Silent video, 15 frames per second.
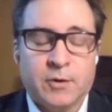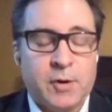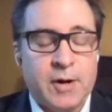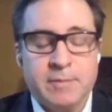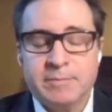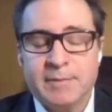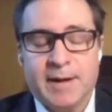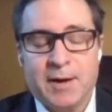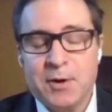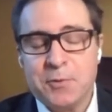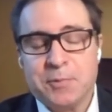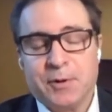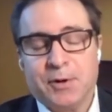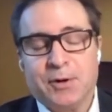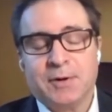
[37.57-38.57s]
That's a great yeah
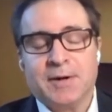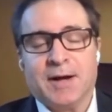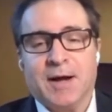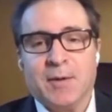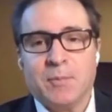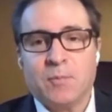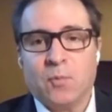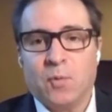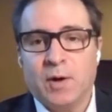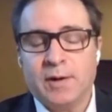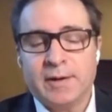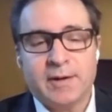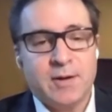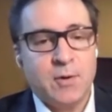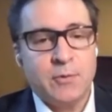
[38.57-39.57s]
opener. Um,
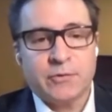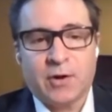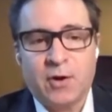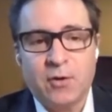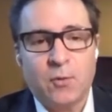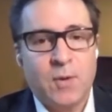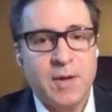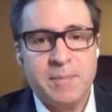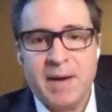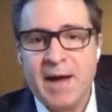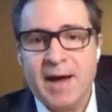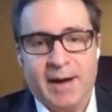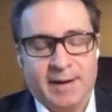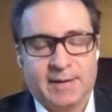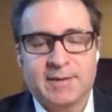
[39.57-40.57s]
well, it goes all the way
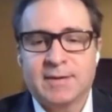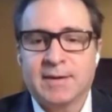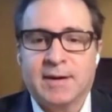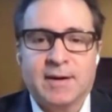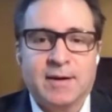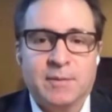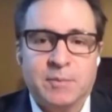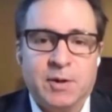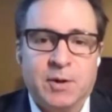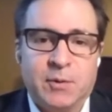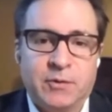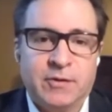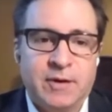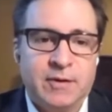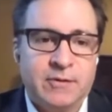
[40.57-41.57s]
back. Um, you
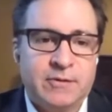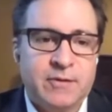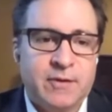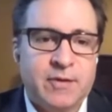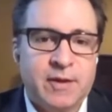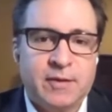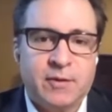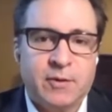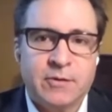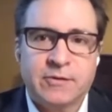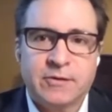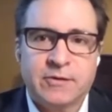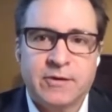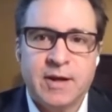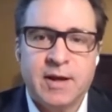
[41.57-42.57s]
know, is, is, the thing there
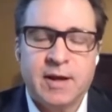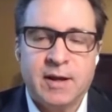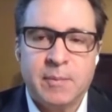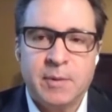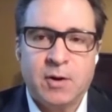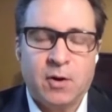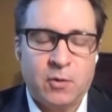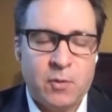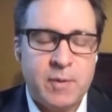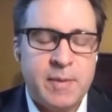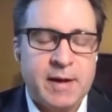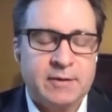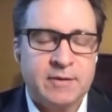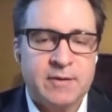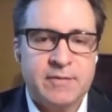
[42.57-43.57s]
is to say. I mean, all the
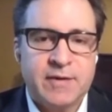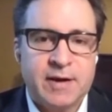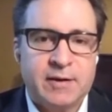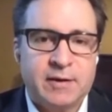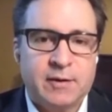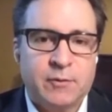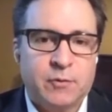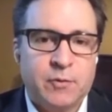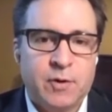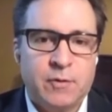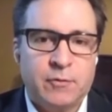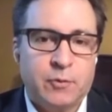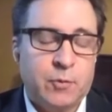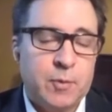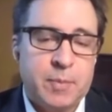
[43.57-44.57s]
way back to the founding of,
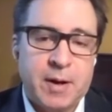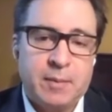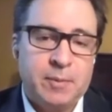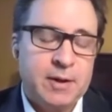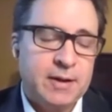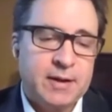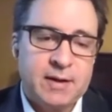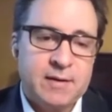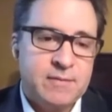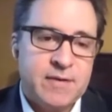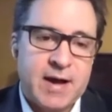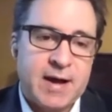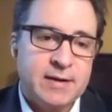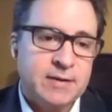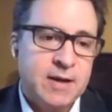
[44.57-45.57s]
of the republic, and
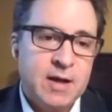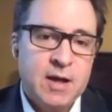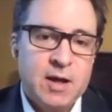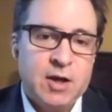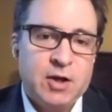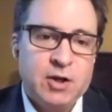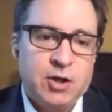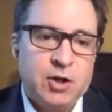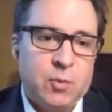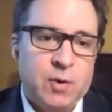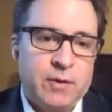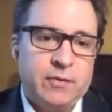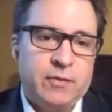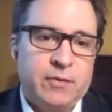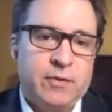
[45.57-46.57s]
in fact, you know
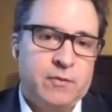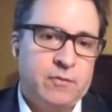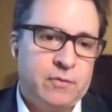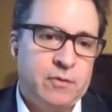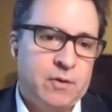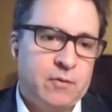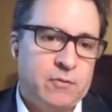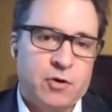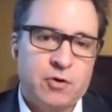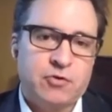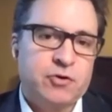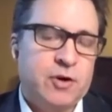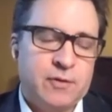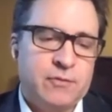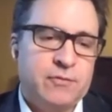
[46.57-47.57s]
what the the
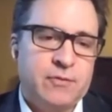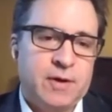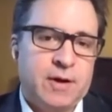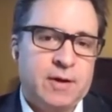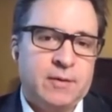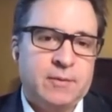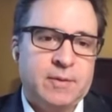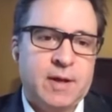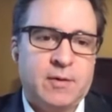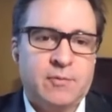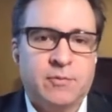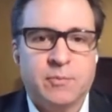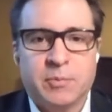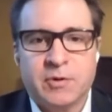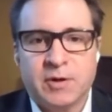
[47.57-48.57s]
version of uh, kind
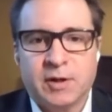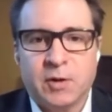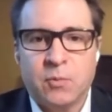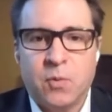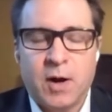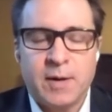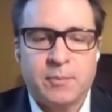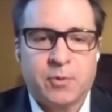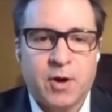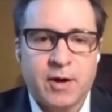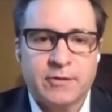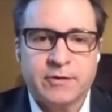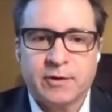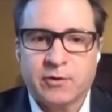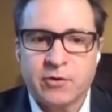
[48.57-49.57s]
of particularly white
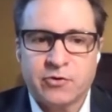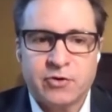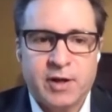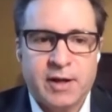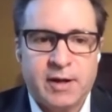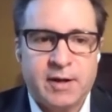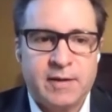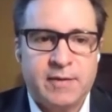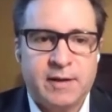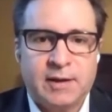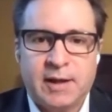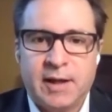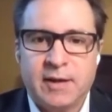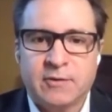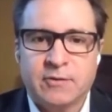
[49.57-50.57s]
Protestant Christianity
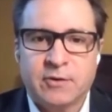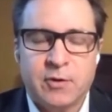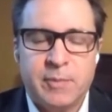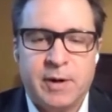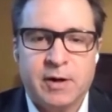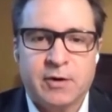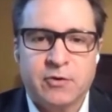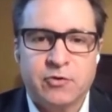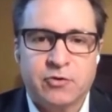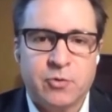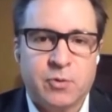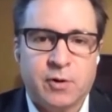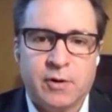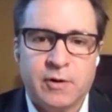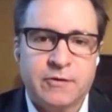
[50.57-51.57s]
that lands on American
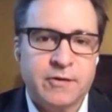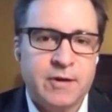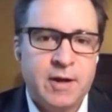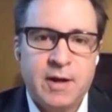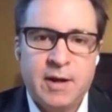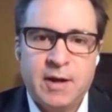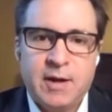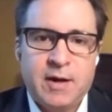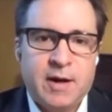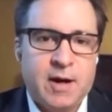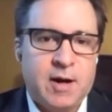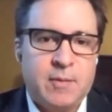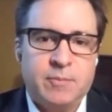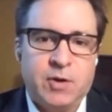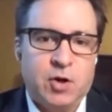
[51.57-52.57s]
shores
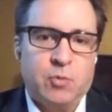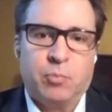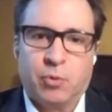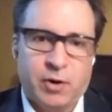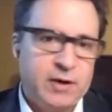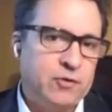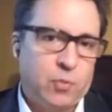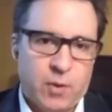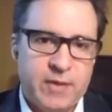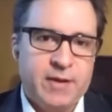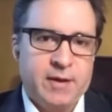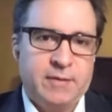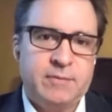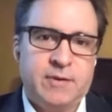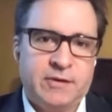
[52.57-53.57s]
um, you know, brings
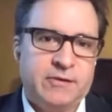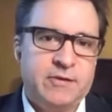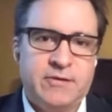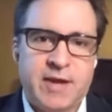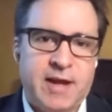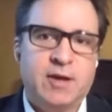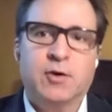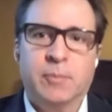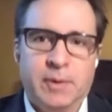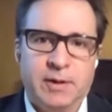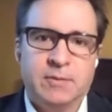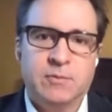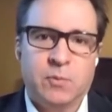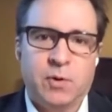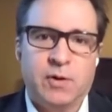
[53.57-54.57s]
with it this
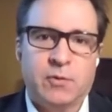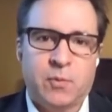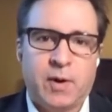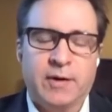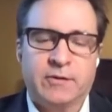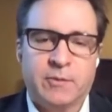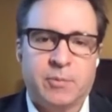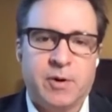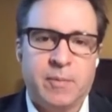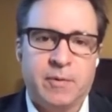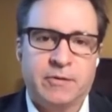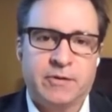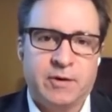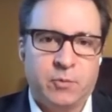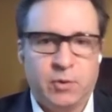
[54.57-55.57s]
entanglement with white
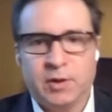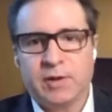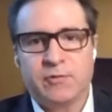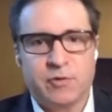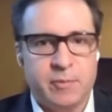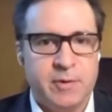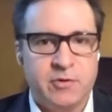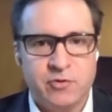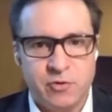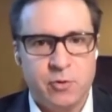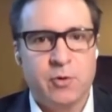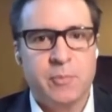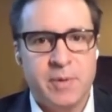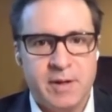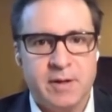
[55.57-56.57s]
supremacy, really from its
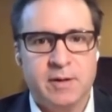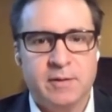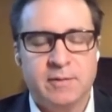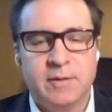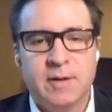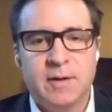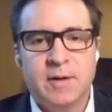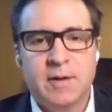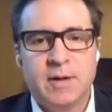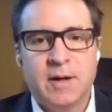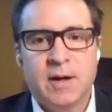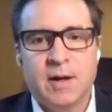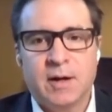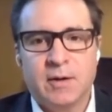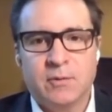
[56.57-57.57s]
European
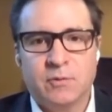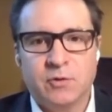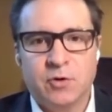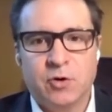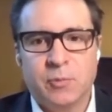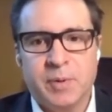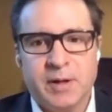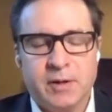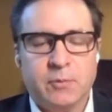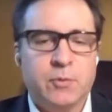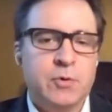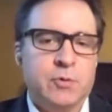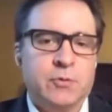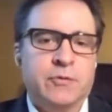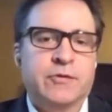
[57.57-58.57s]
uh, European
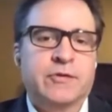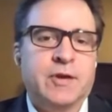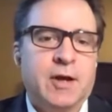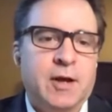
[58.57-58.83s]
roots.